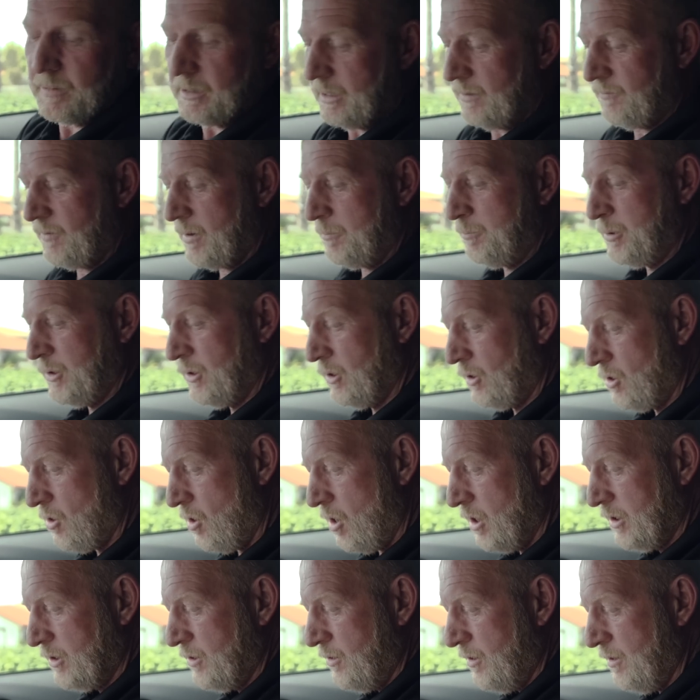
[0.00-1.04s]
If I put the
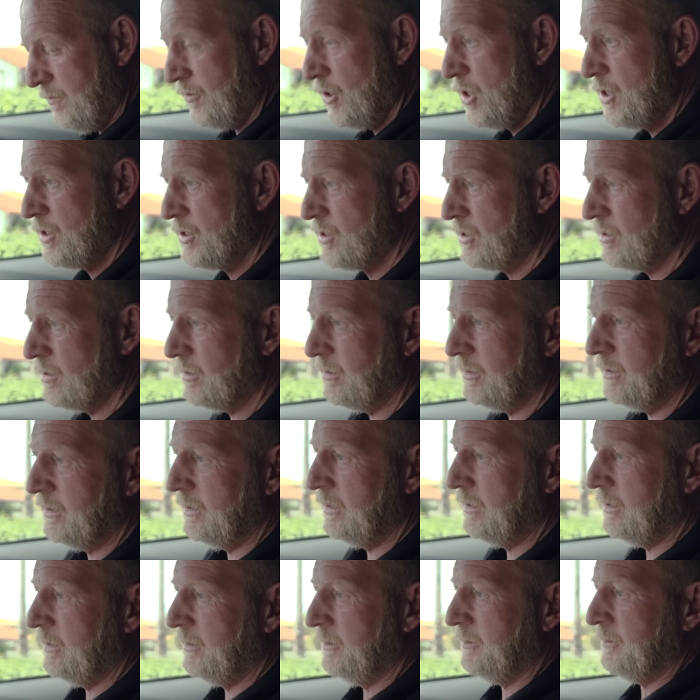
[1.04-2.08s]
car into reverse,
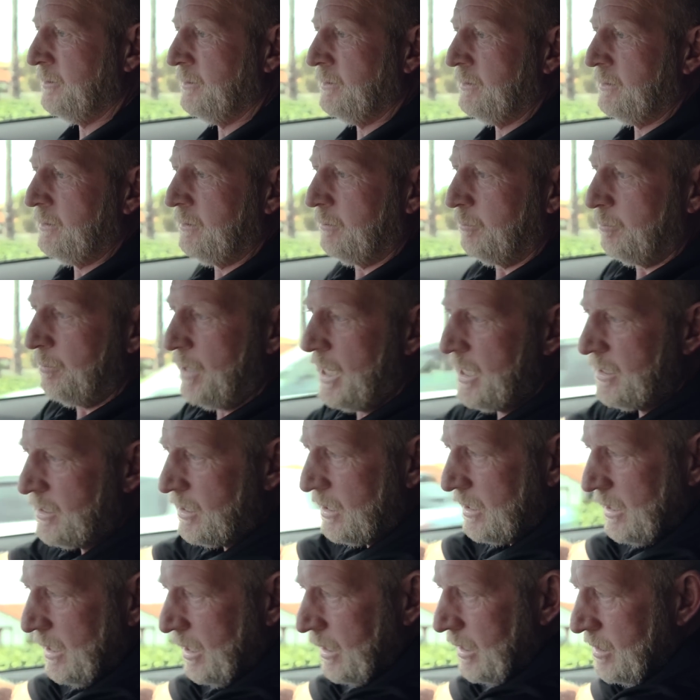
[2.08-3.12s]

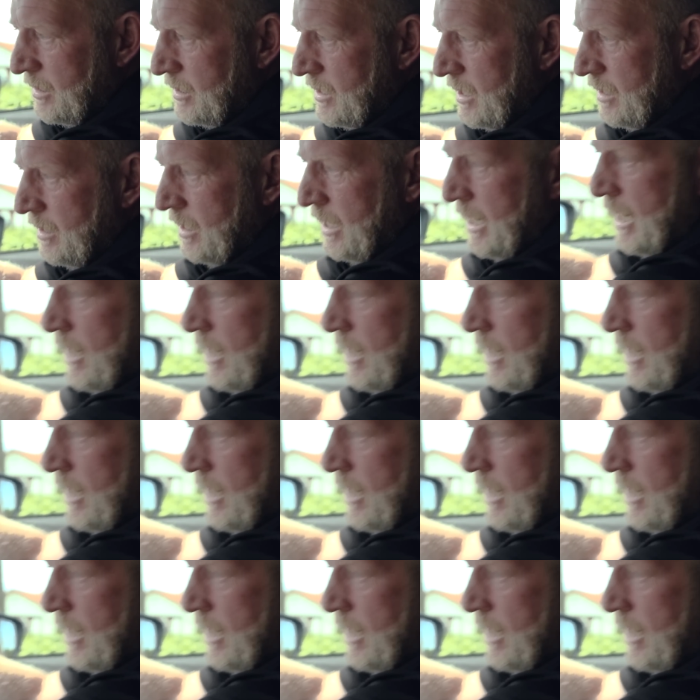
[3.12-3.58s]
basically I can see the